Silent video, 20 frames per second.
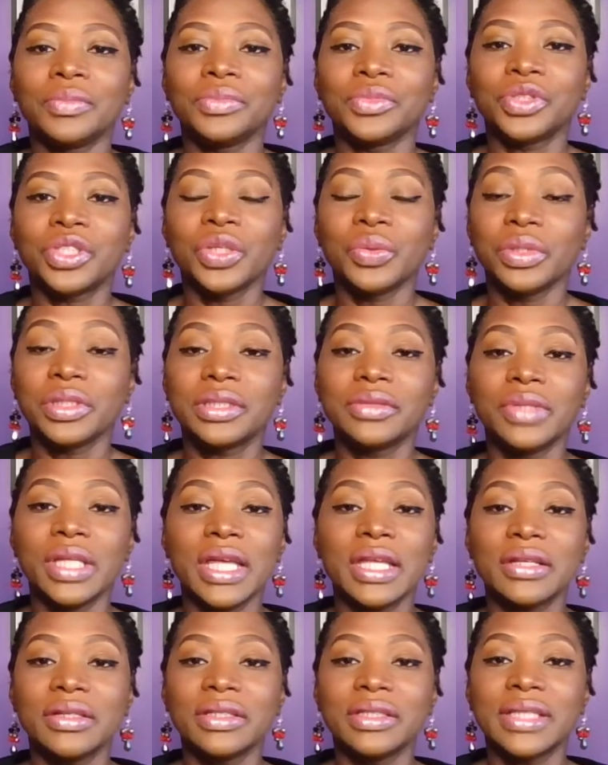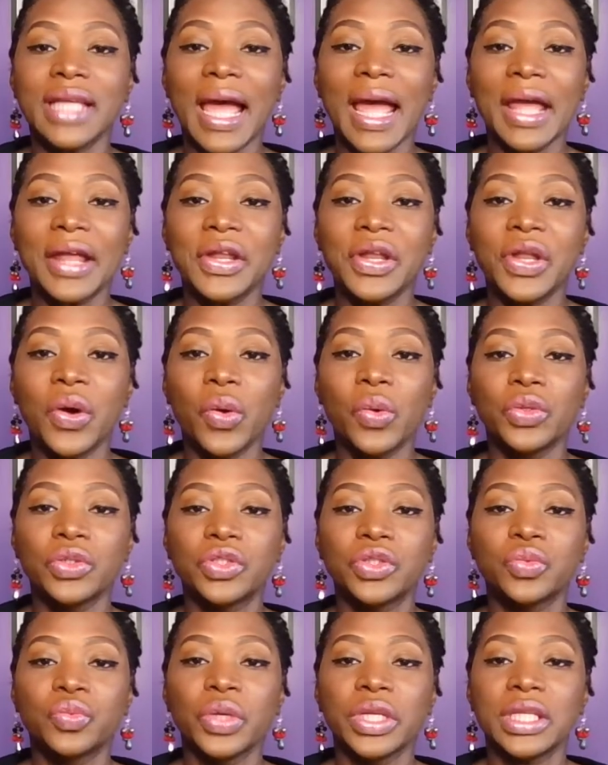She was later
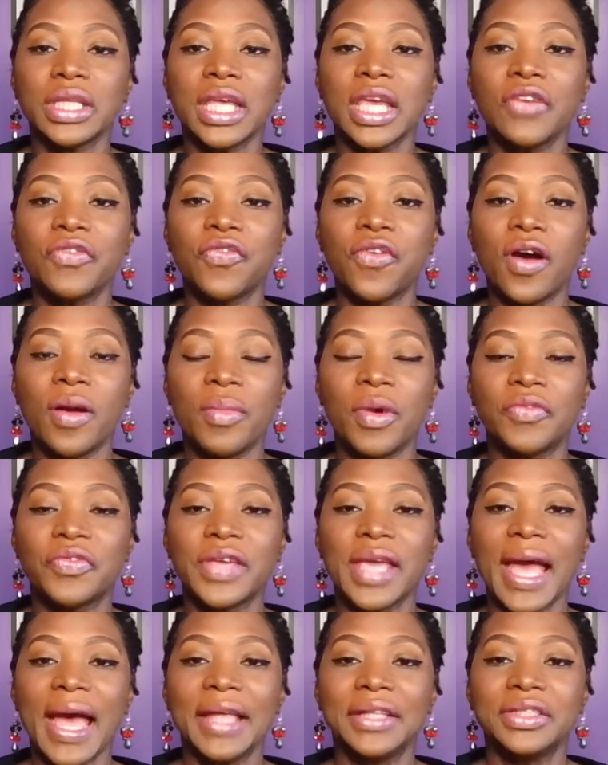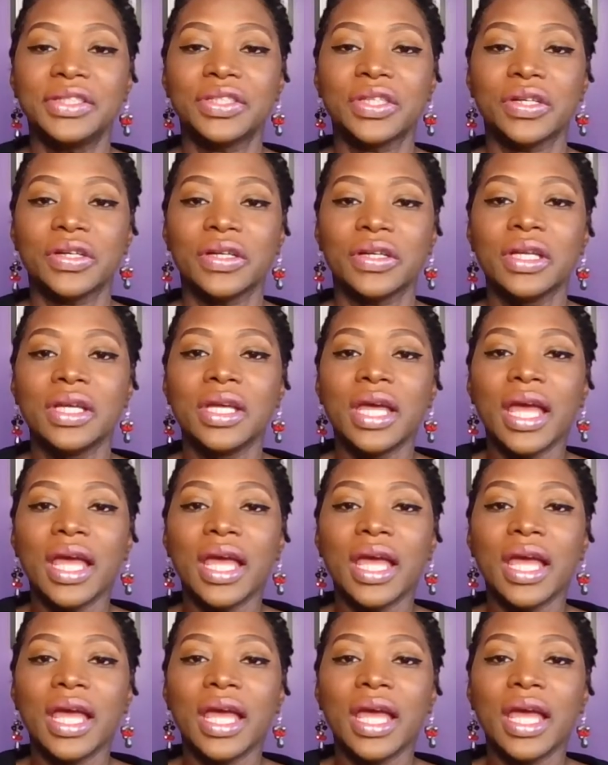diagnosed with a form of cancer.